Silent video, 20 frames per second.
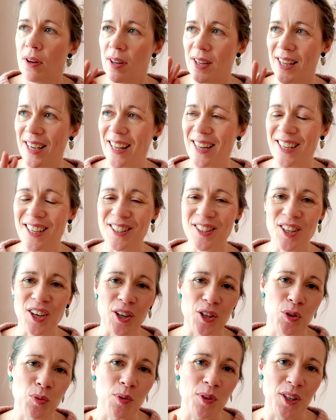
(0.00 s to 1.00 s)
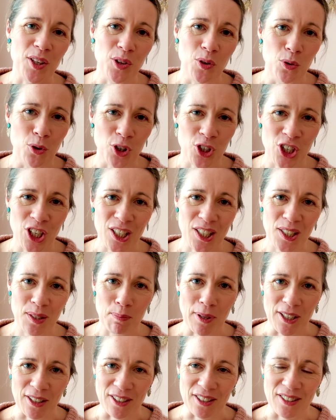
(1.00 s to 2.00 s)
getting in touch with the Yorkshire
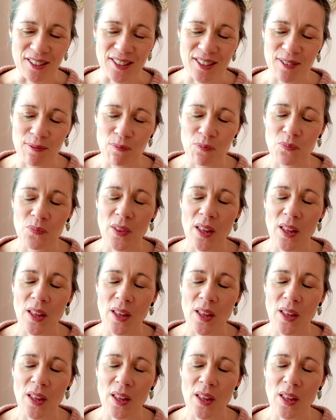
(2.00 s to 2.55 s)
Spinners,